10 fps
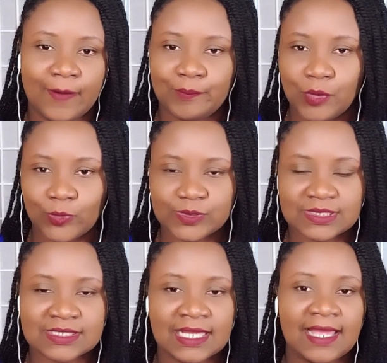
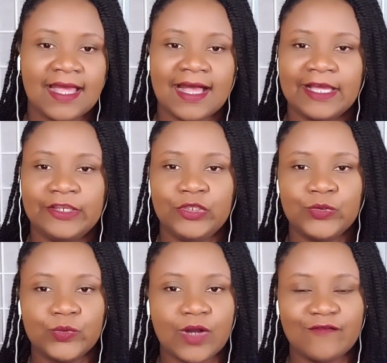posts. And
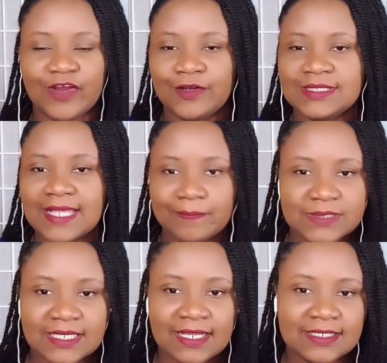you are very
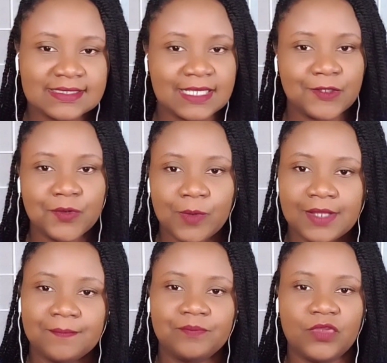tempted and you say, you know
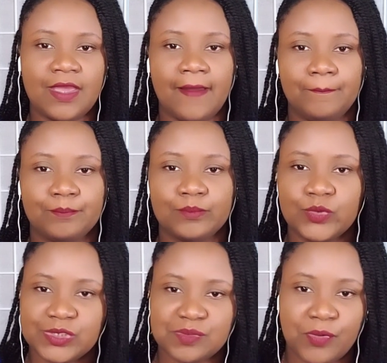what? Yeah,
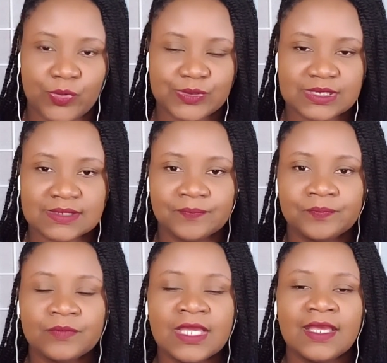boost post.
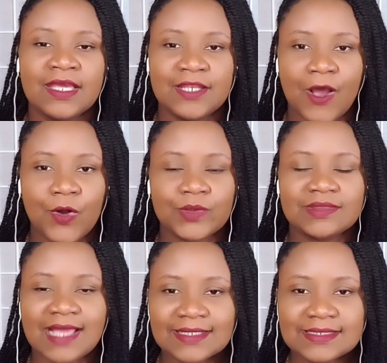Now,
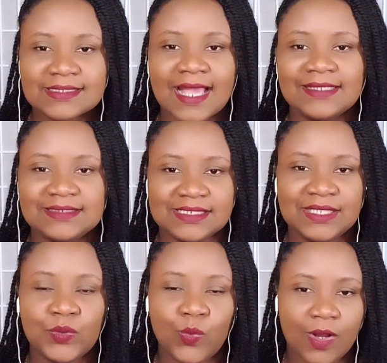that's
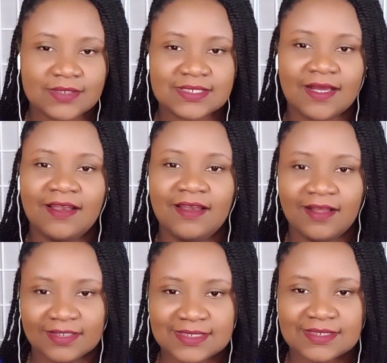ideally what a
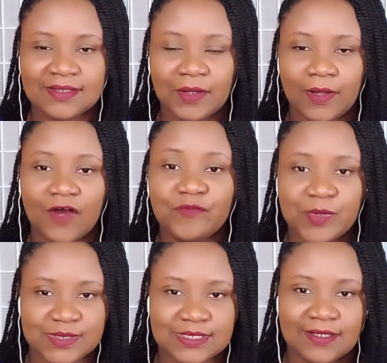lot of
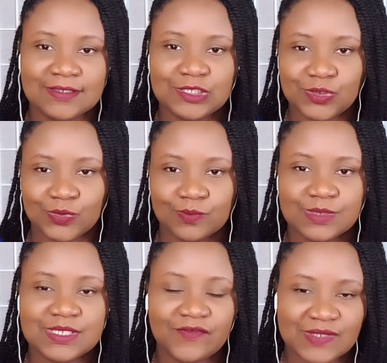persons do,
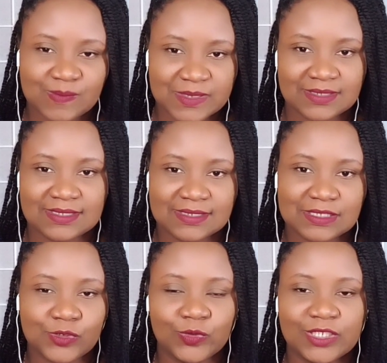service businesses
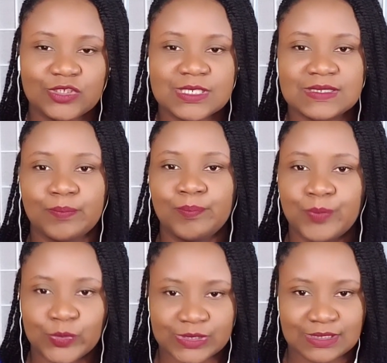do. They just
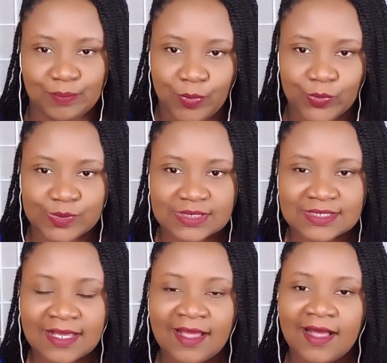boost the posts.
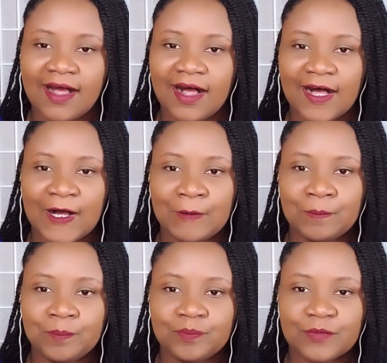
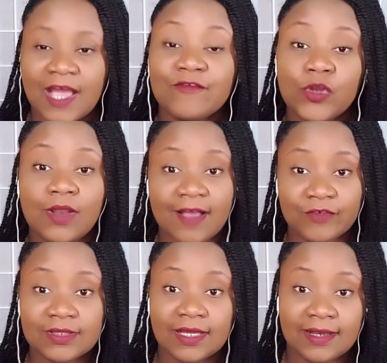Have you all
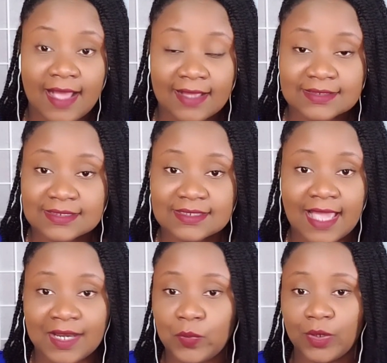ever done that?
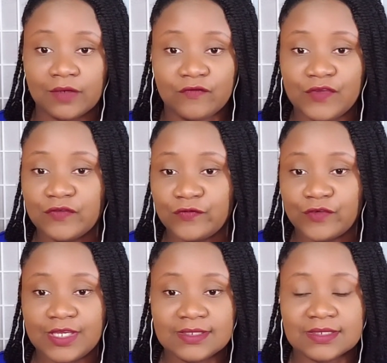Anyone? Feel
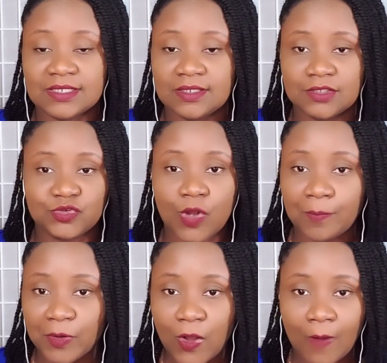free to drop
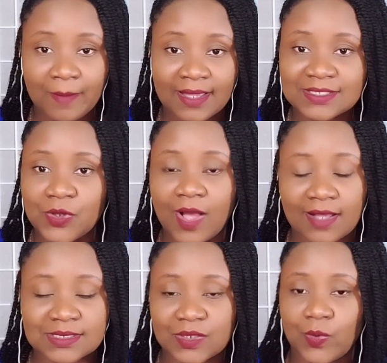a comment or
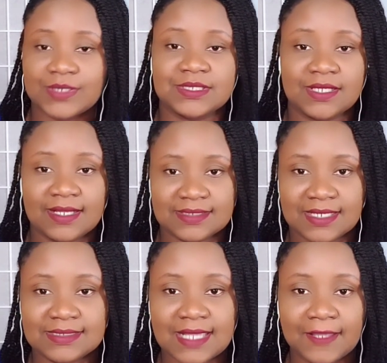ask a question, as I
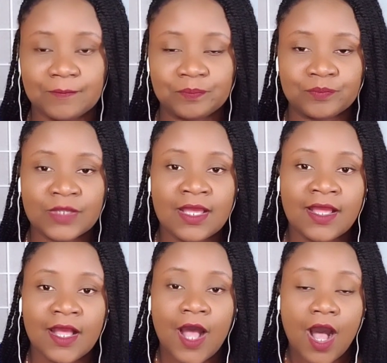said.
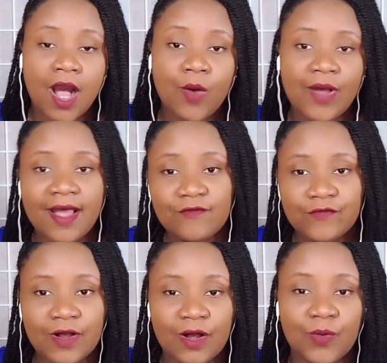
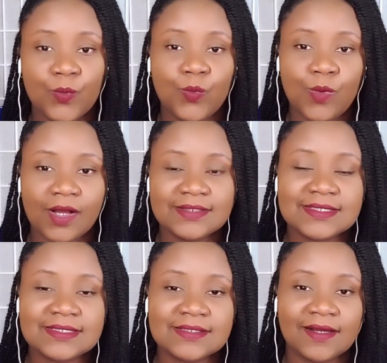However,
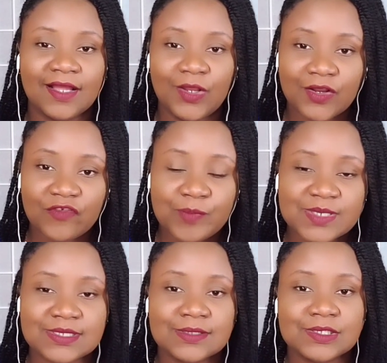what a lot of
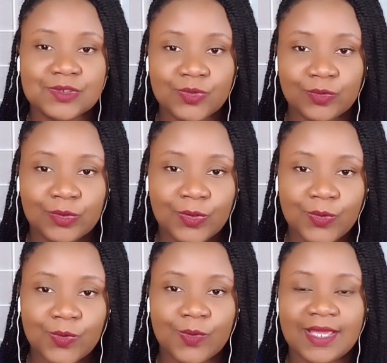persons don't
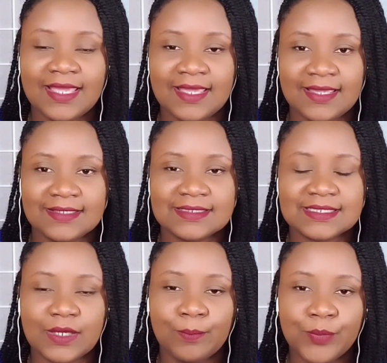know
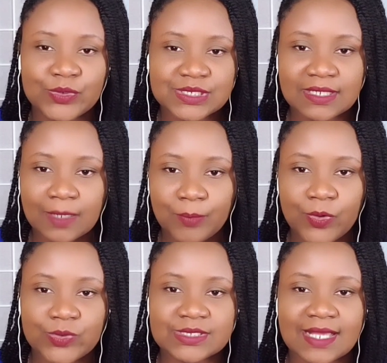is boosting a
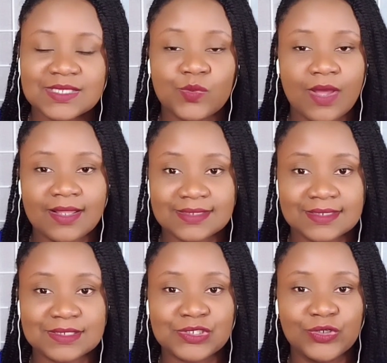post, as well as
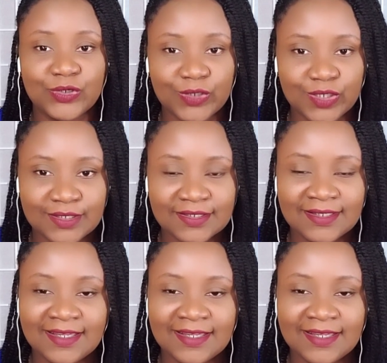it's good,